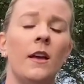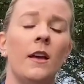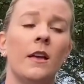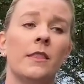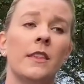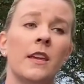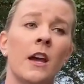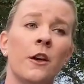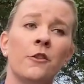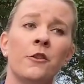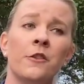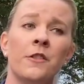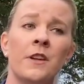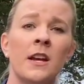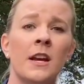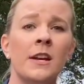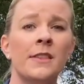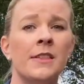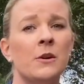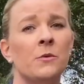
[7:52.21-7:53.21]
The other thing
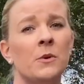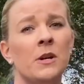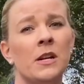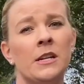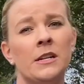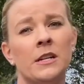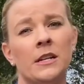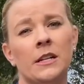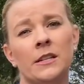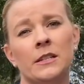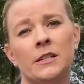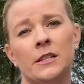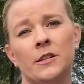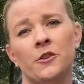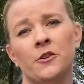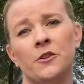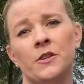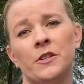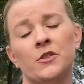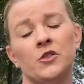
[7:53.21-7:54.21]
I think we need to
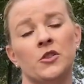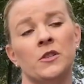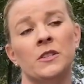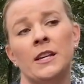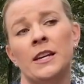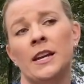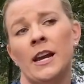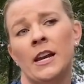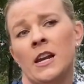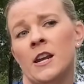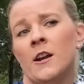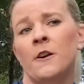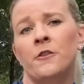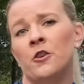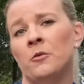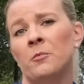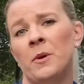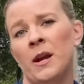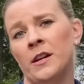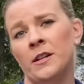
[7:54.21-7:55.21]
consider is, just like any
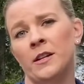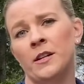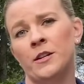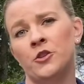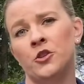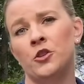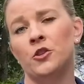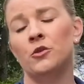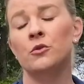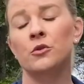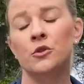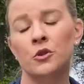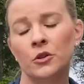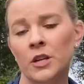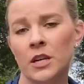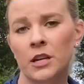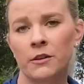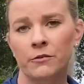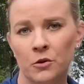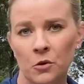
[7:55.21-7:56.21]
other bandage,
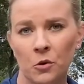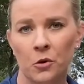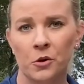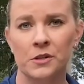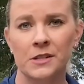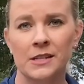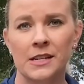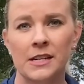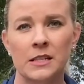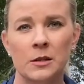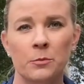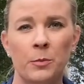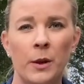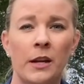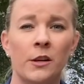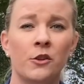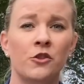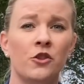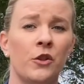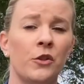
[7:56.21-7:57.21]
usually if your horse needs a
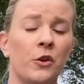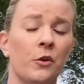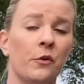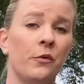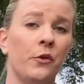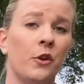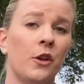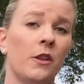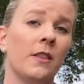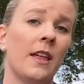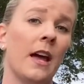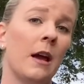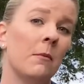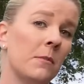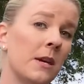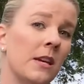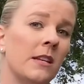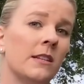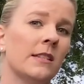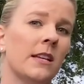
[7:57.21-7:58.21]
bandage on their foot, that
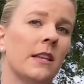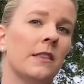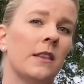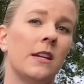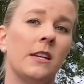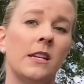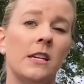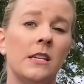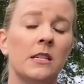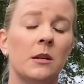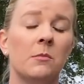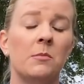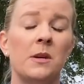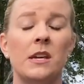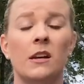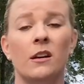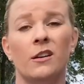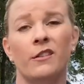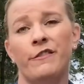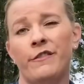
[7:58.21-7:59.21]
means that they need to be
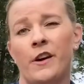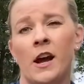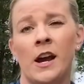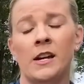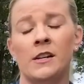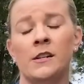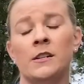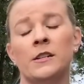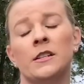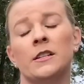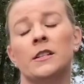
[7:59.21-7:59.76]
confined to